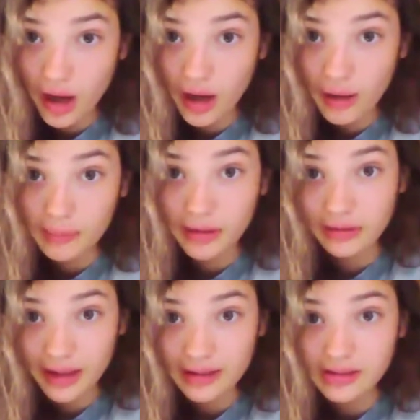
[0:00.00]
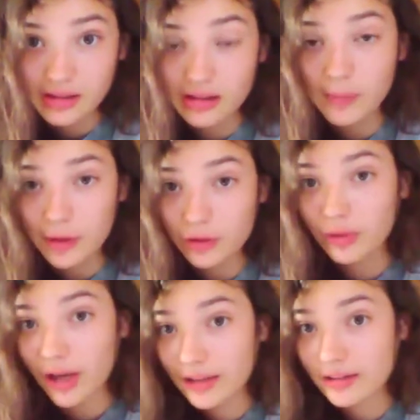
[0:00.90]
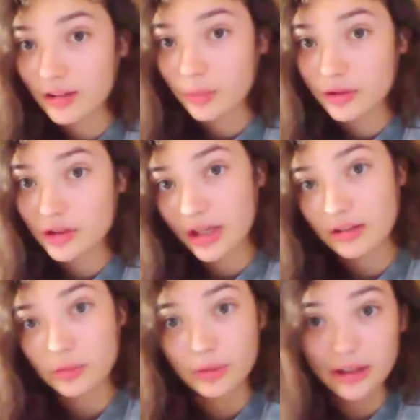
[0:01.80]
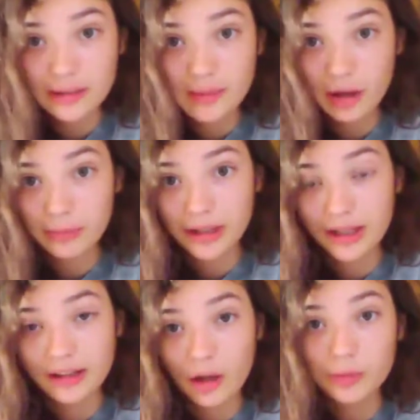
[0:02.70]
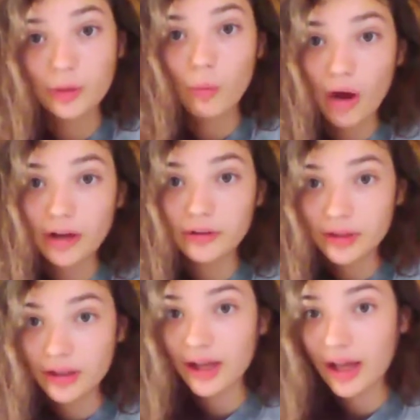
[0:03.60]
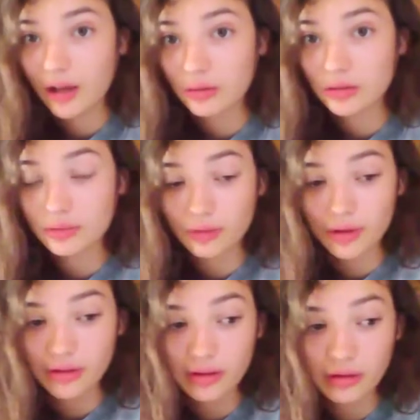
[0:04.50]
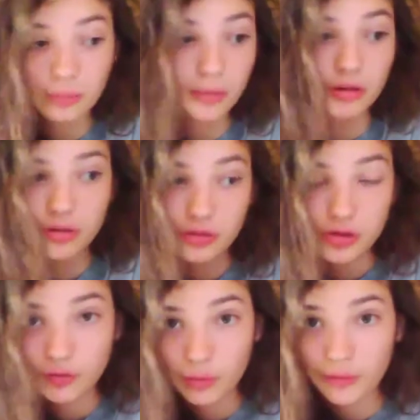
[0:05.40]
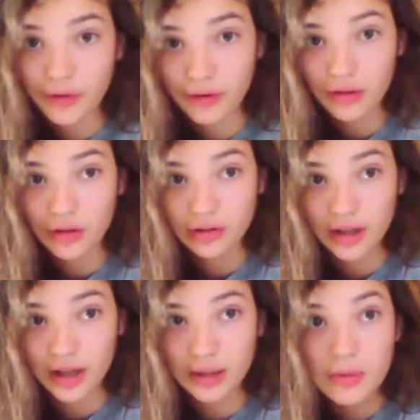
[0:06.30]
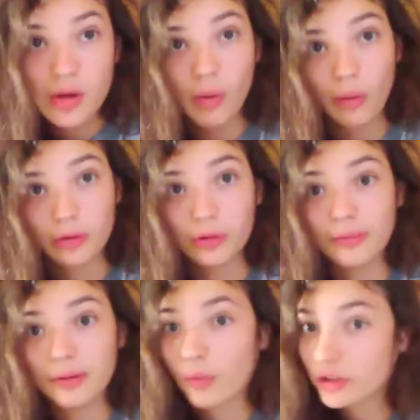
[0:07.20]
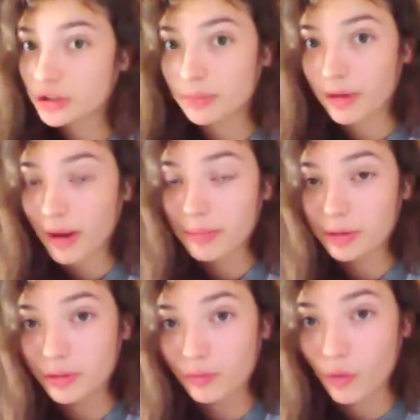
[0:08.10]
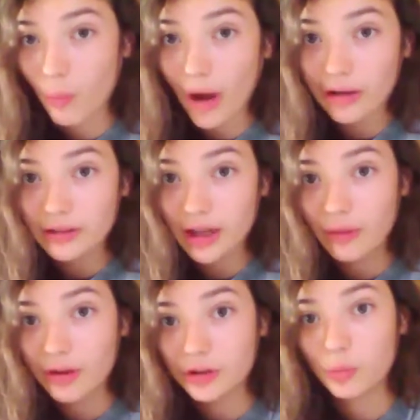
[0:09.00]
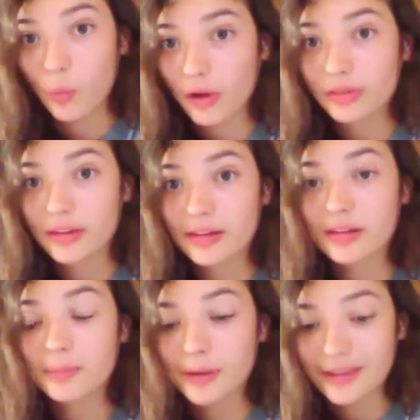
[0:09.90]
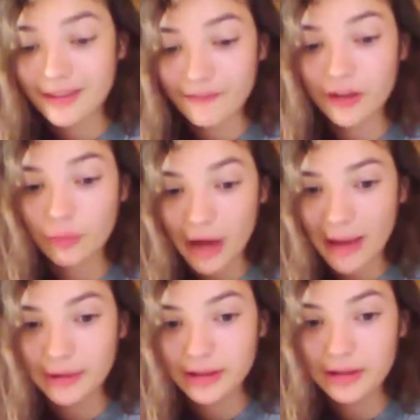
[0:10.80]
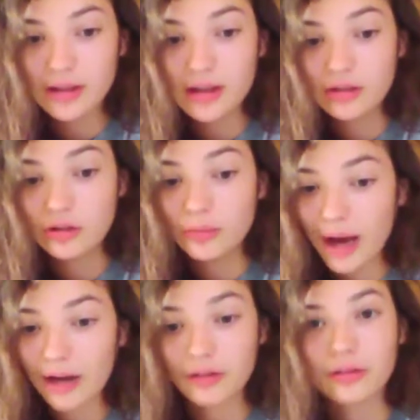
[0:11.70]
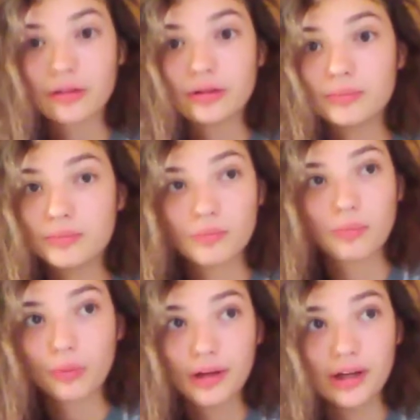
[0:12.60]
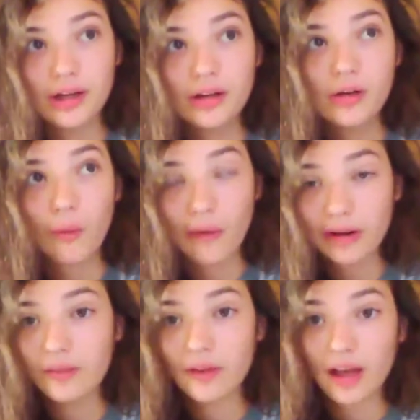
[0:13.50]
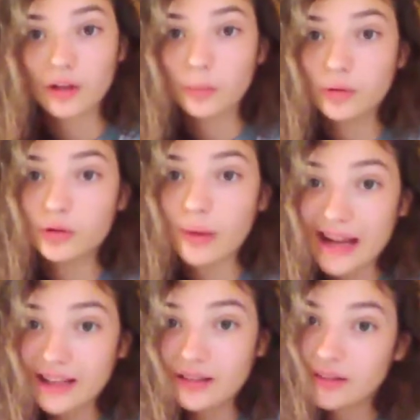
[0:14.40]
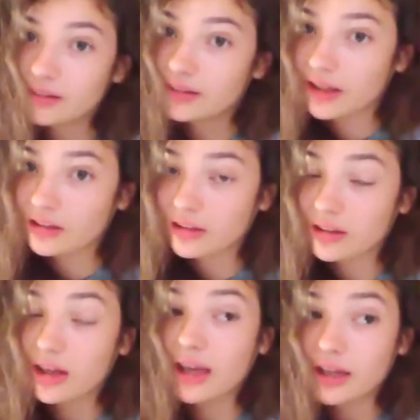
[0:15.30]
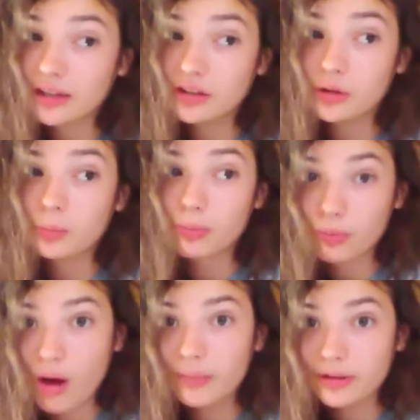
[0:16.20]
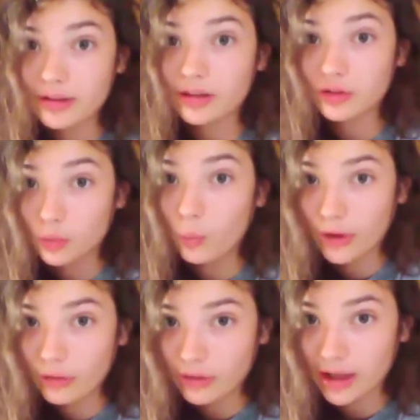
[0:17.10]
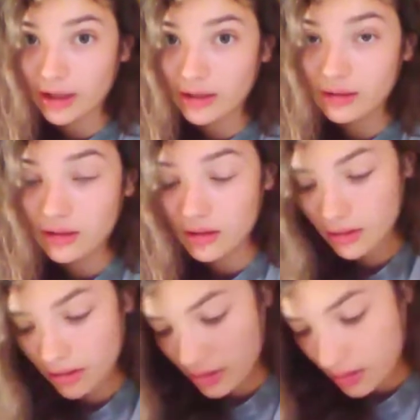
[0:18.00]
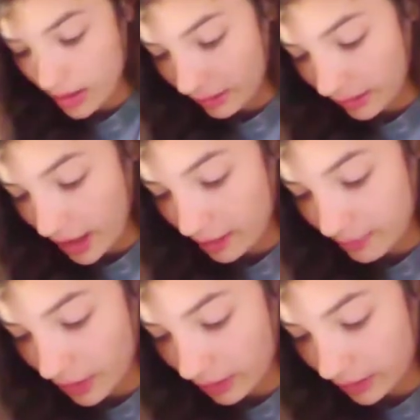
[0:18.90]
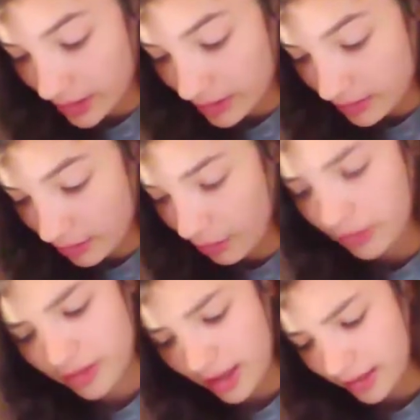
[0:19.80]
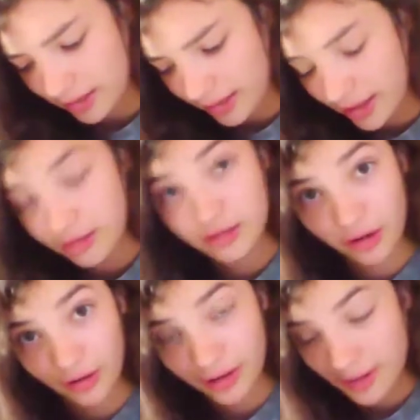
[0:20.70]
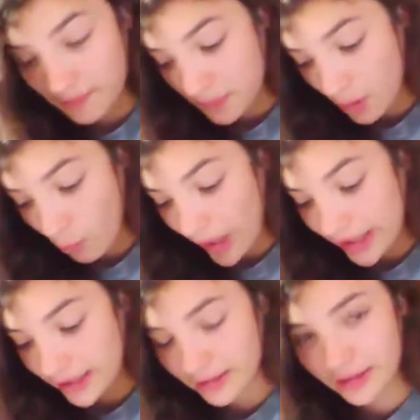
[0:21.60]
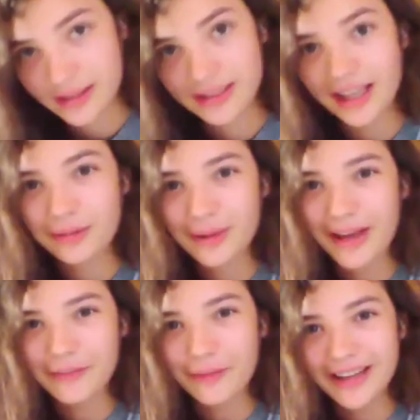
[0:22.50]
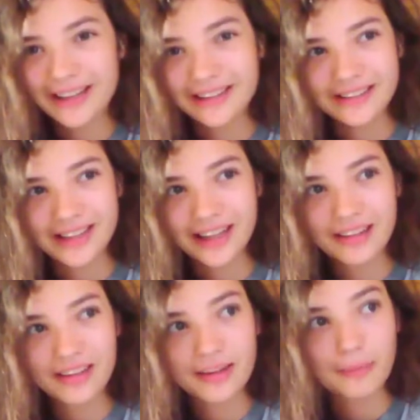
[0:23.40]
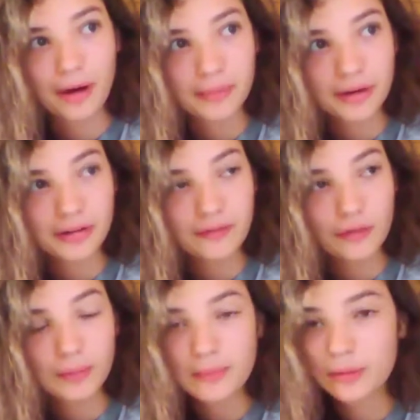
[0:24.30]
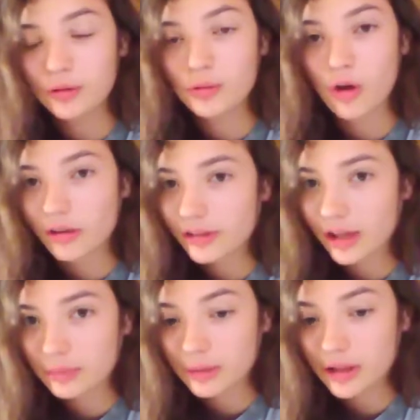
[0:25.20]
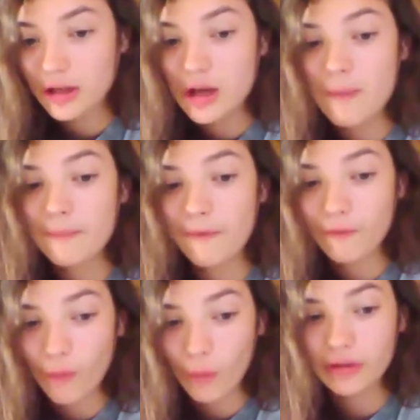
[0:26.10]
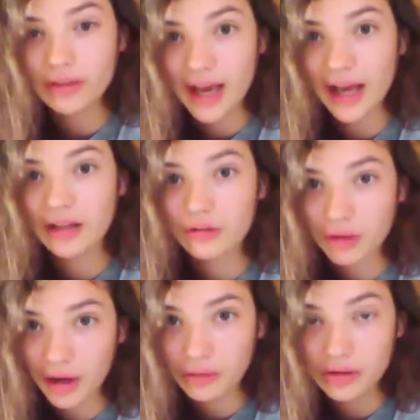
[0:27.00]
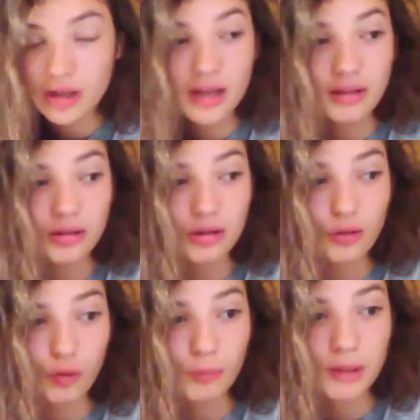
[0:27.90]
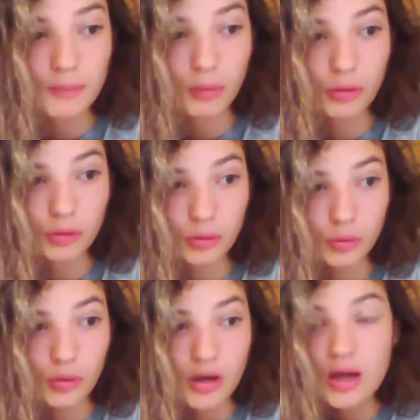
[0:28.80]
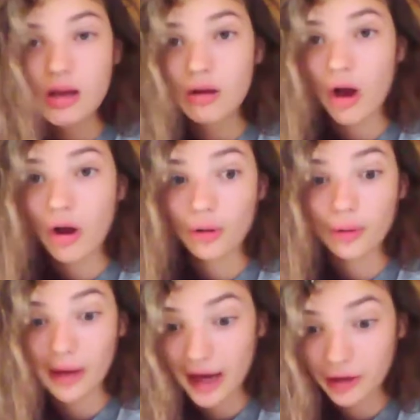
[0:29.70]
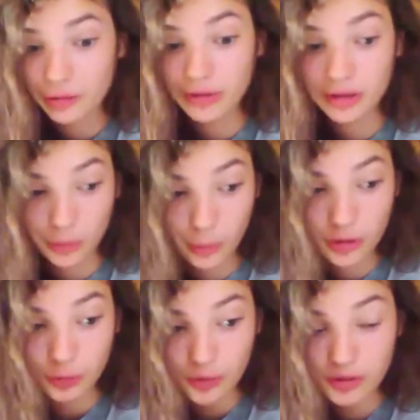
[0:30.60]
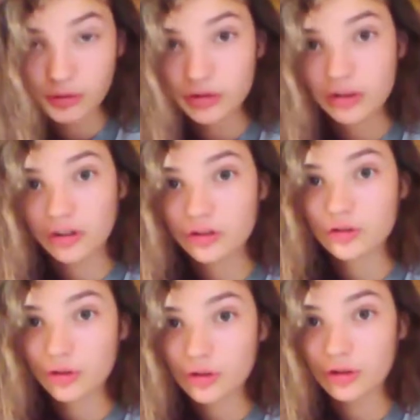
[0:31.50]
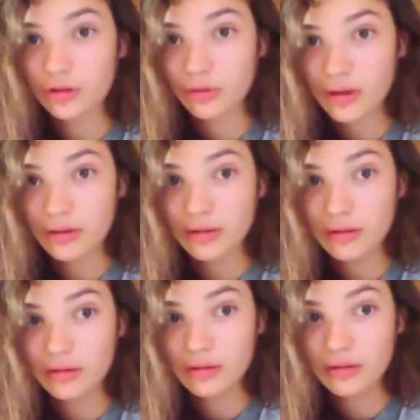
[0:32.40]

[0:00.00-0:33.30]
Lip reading: Unless it's a special case, in which case you would email me and tell me why you need it held. For instance, you've been searching for a very long time, or you have been watching my Rabbitry for a while now, and you want this specific rabbit, no matter the breed or anything, and you will do anything to get it, and you promise that you will get it. Last but not least, or second to last, sorry, waiting list. Yes, we have a waiting list, and this is primarily for people who contact me before the ads are out. This is for people who are actually doing the research and not just searching on Craigslist.